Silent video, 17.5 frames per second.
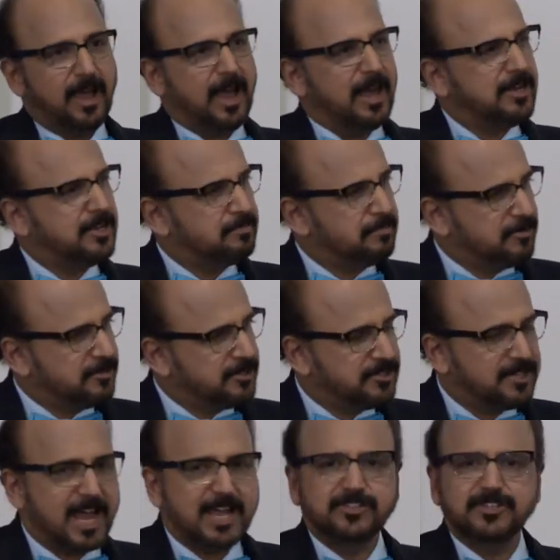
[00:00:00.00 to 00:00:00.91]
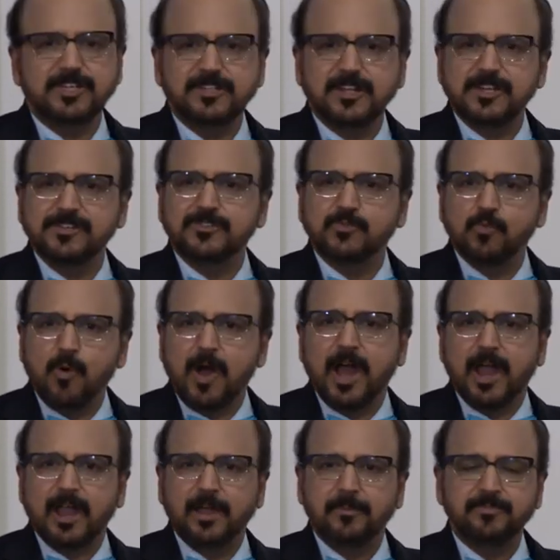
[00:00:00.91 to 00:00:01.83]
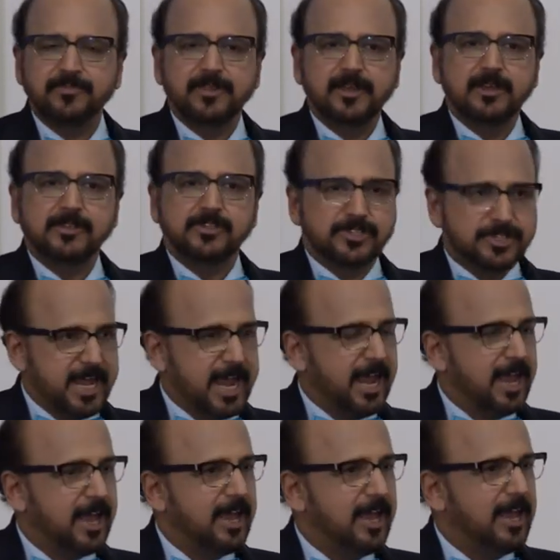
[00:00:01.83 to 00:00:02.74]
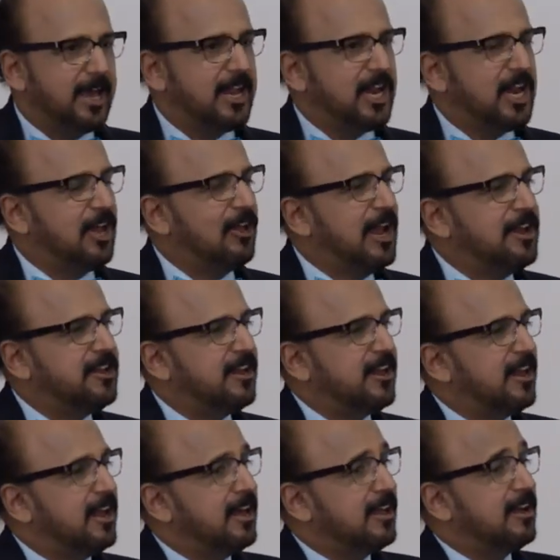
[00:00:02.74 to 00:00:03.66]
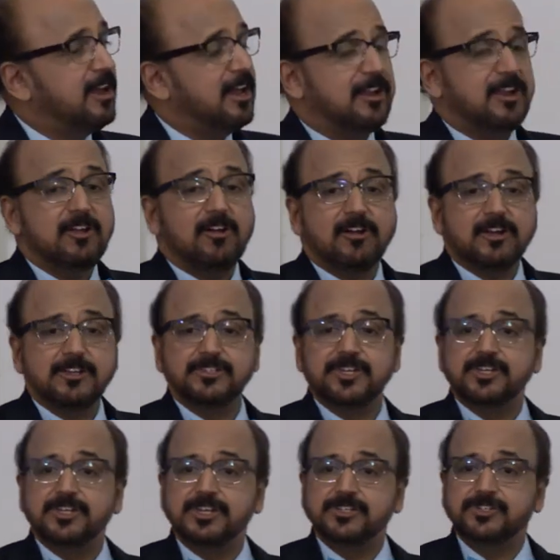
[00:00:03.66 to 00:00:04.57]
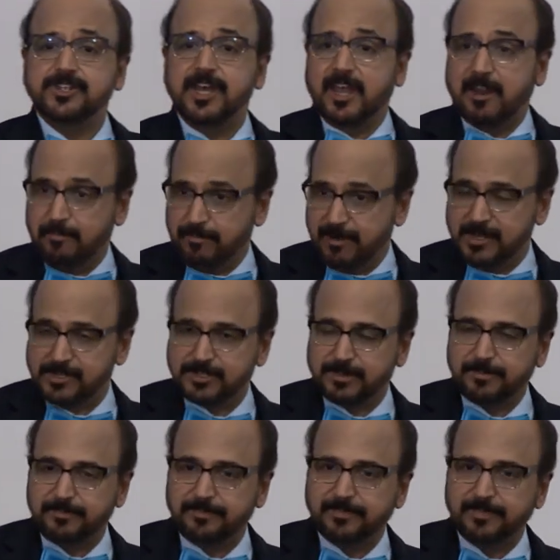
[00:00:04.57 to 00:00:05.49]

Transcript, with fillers: And precisely the reason why today, a regulatory re reorganization has taken place.